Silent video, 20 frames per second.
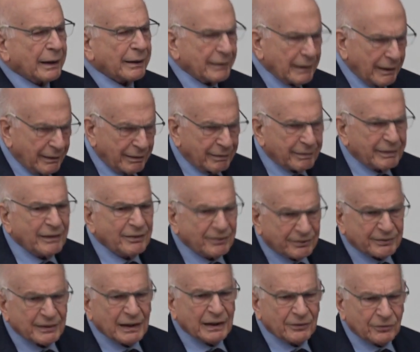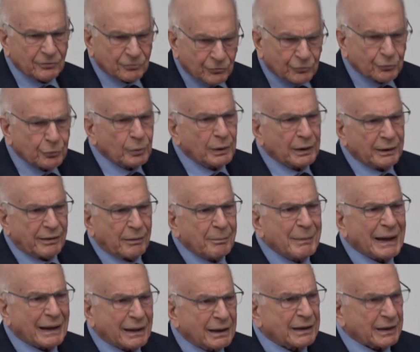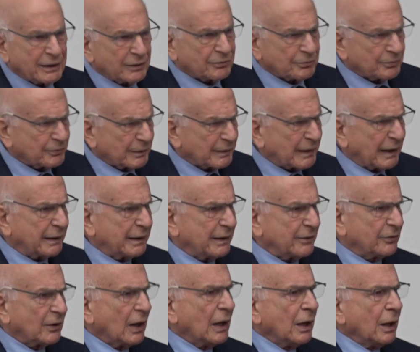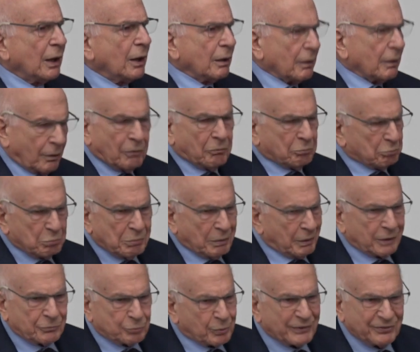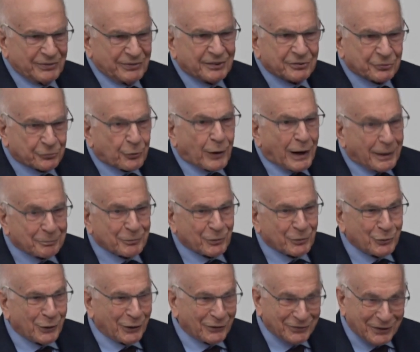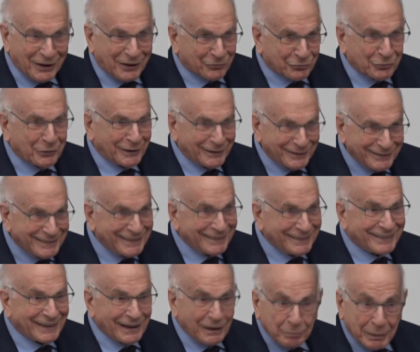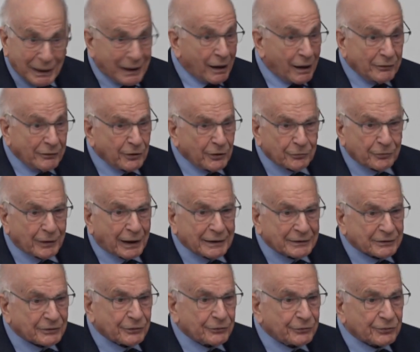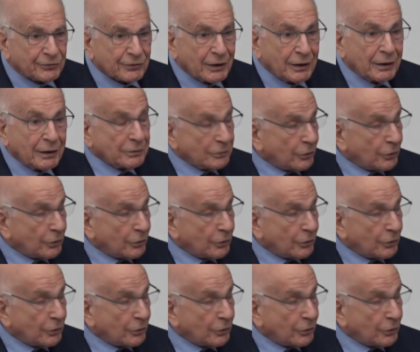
And this is truly the mechanism. That is, it was described to us actually in detail by underwriters.